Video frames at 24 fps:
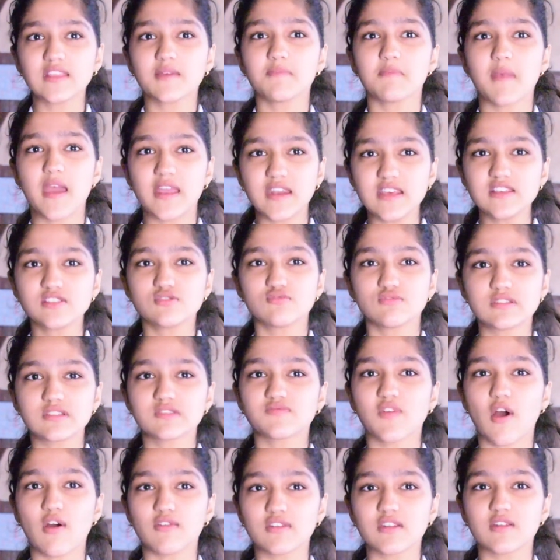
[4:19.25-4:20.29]
think many
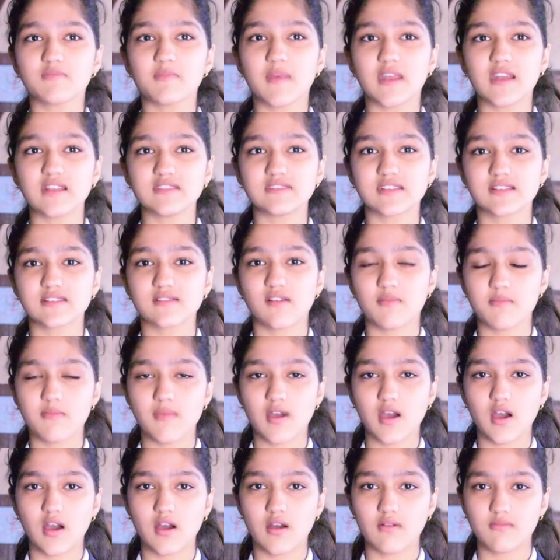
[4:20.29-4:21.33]
students found
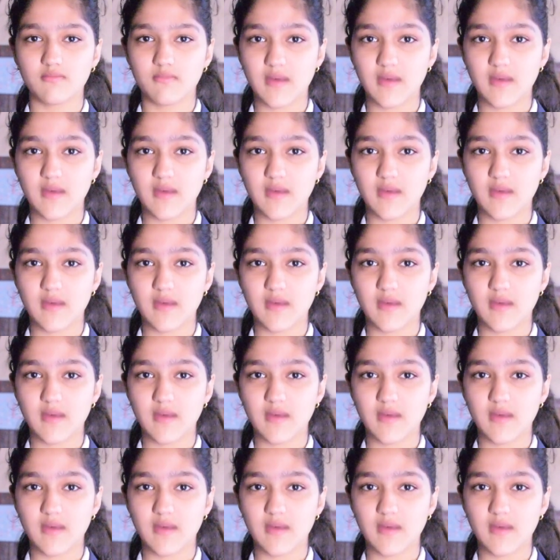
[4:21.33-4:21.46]
it